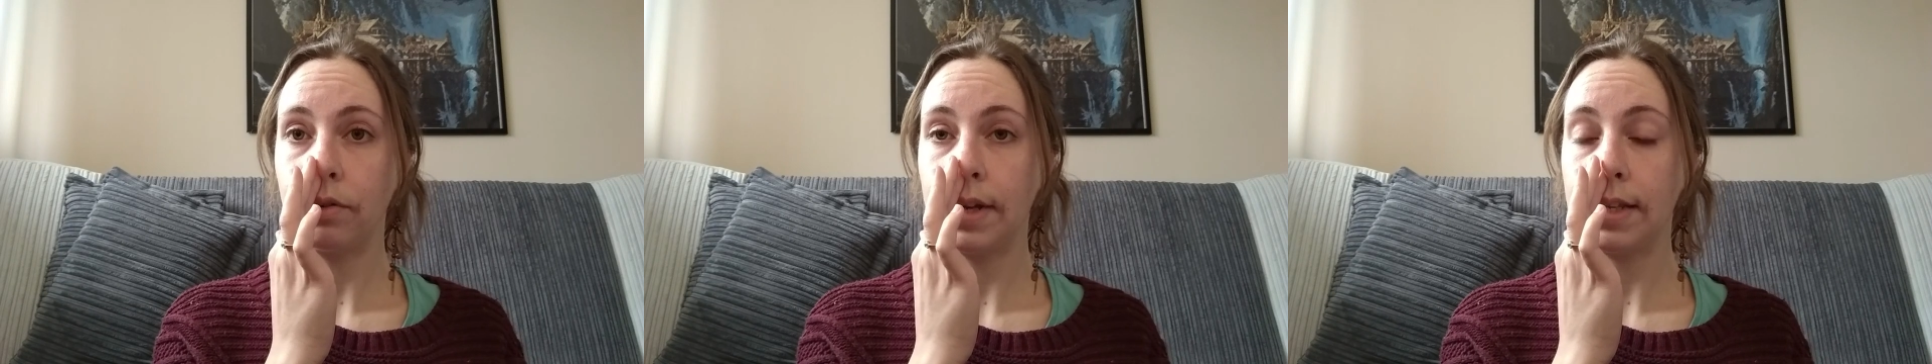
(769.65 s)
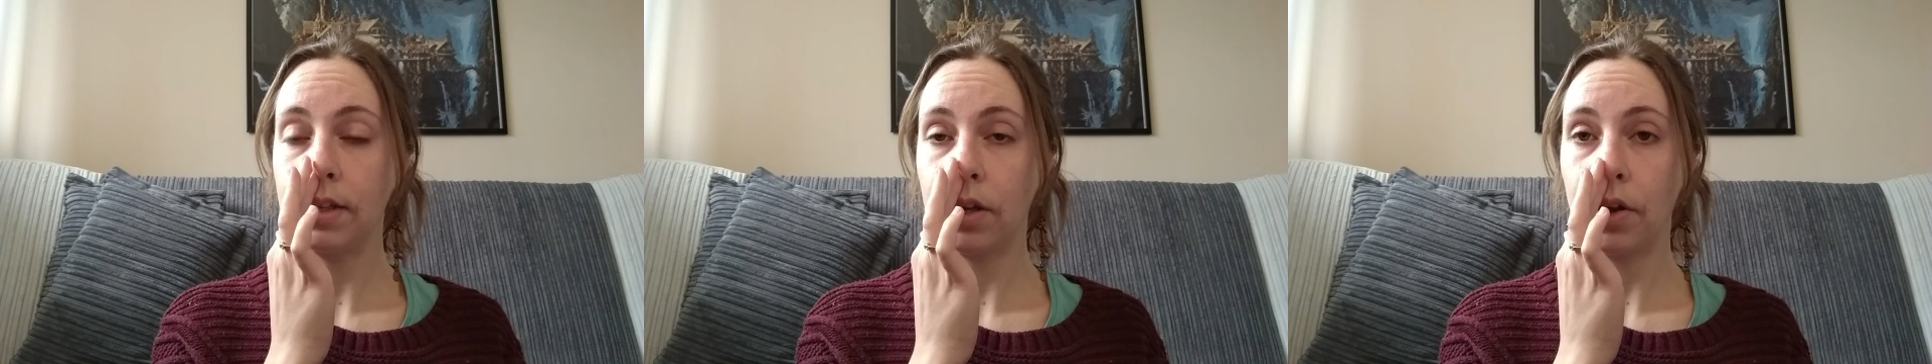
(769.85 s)

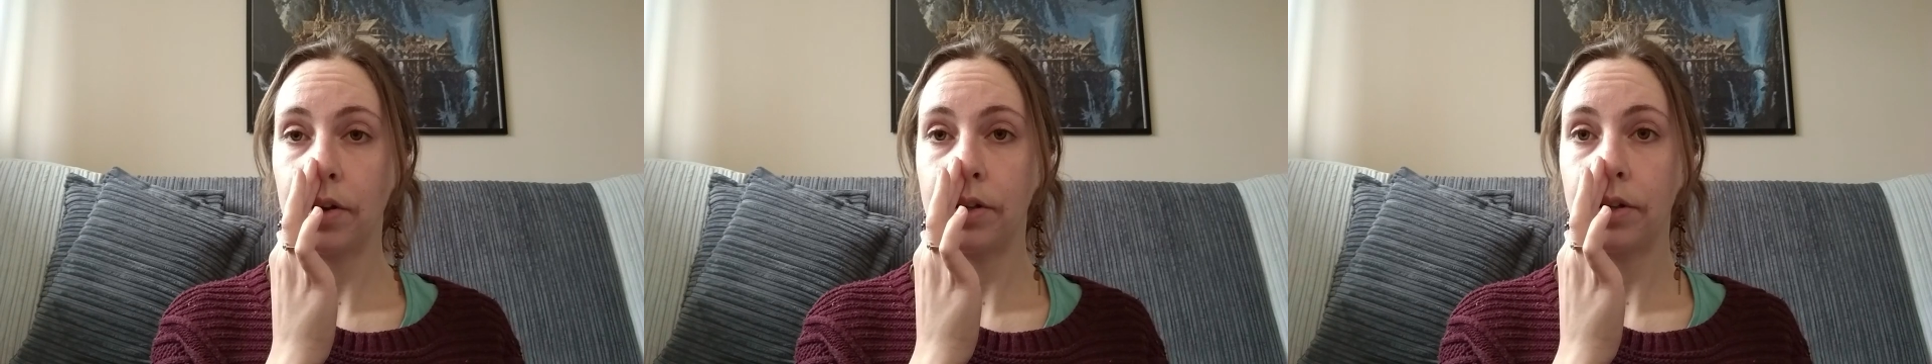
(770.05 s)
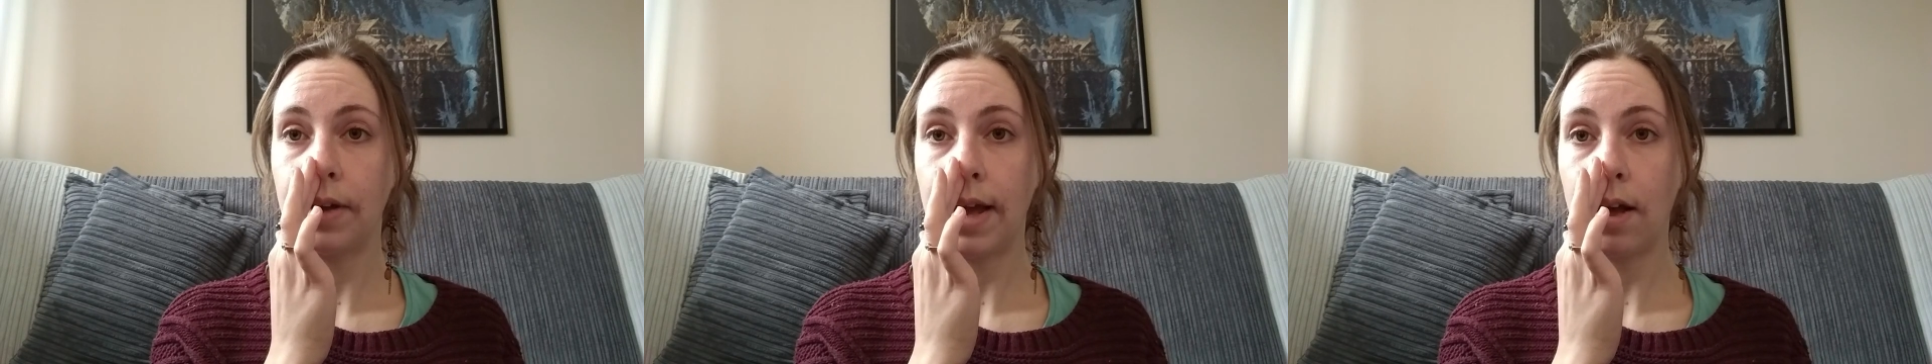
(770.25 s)
is going
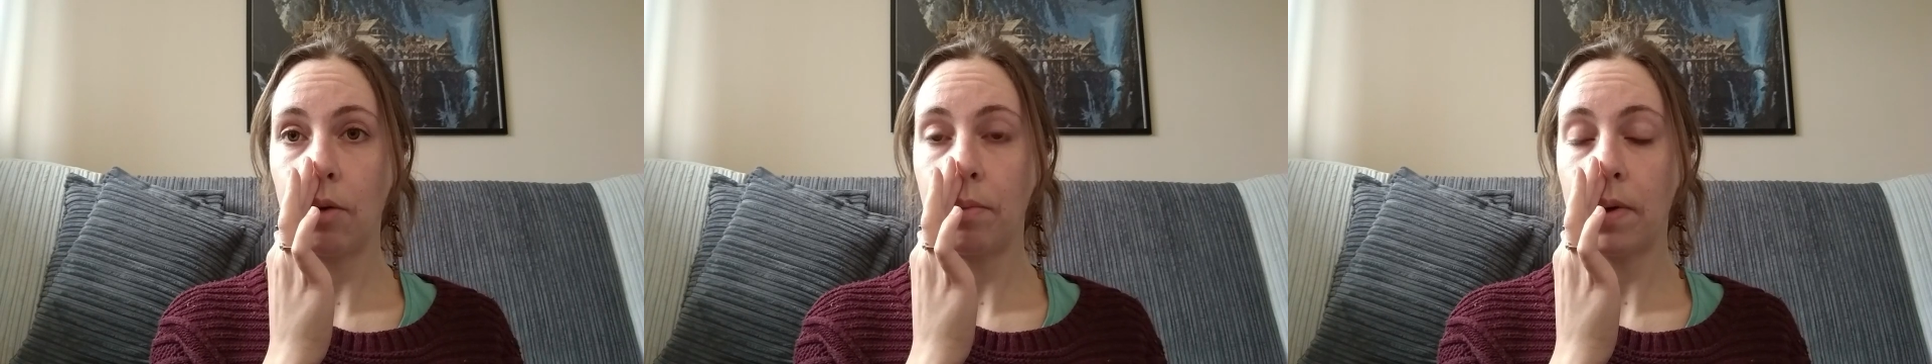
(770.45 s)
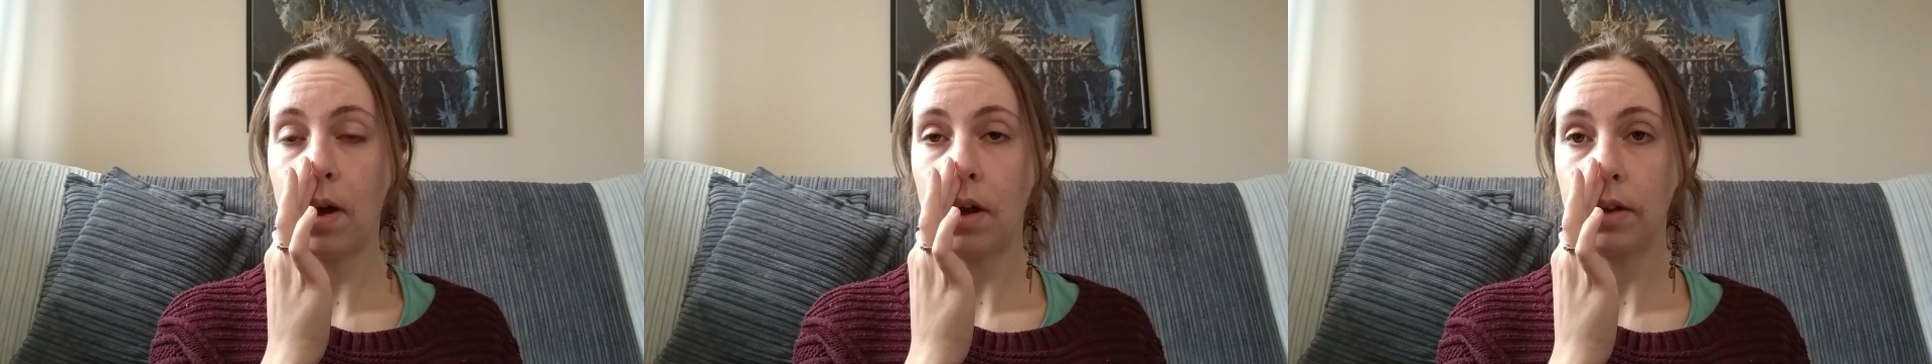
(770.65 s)
to
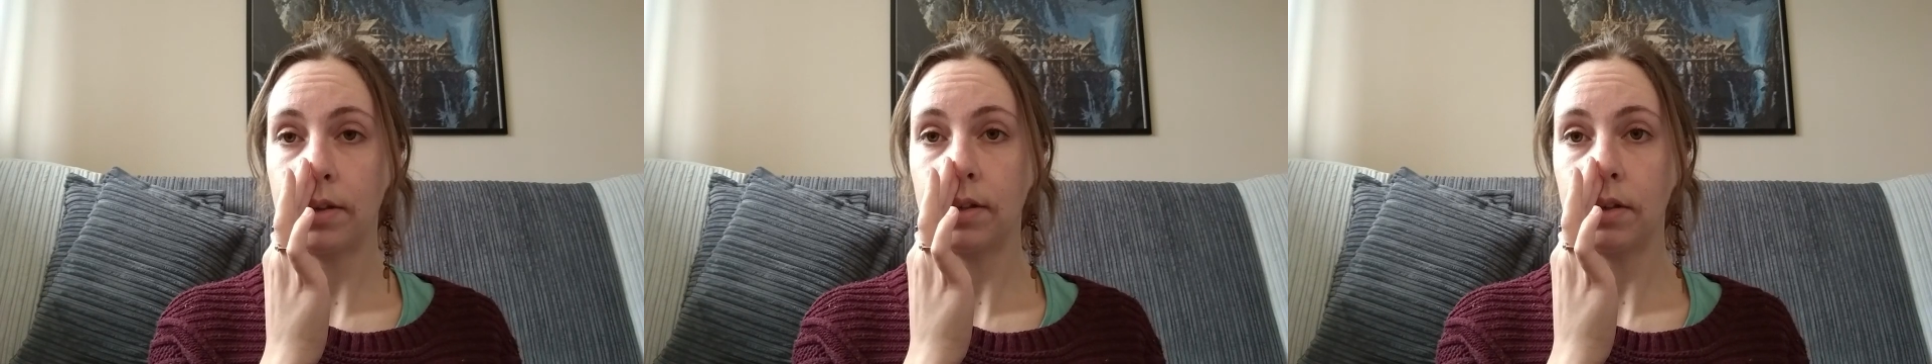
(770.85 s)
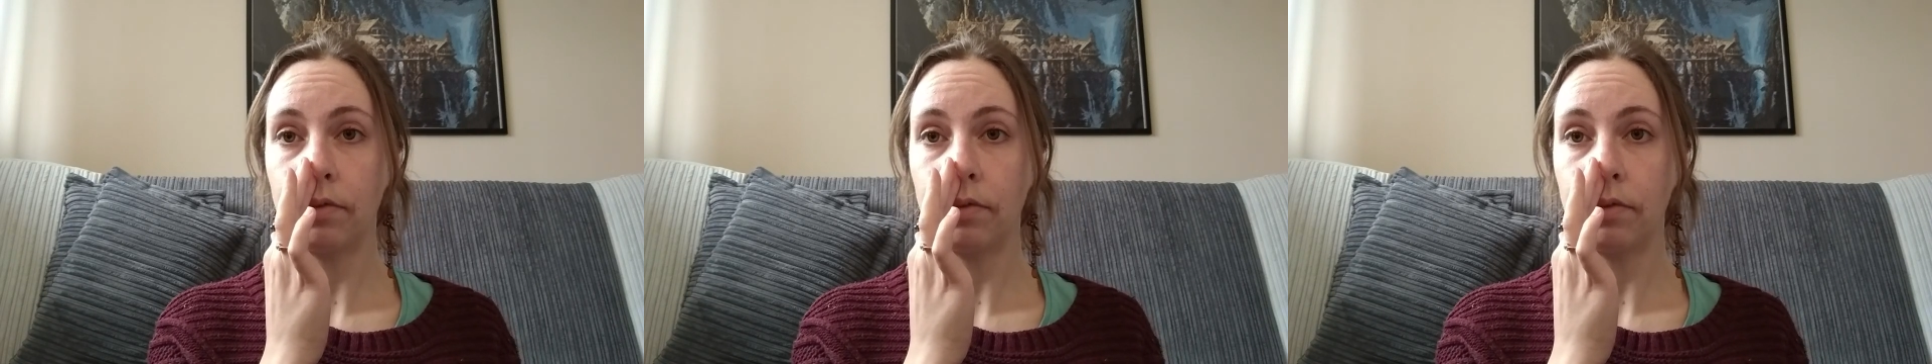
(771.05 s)
help us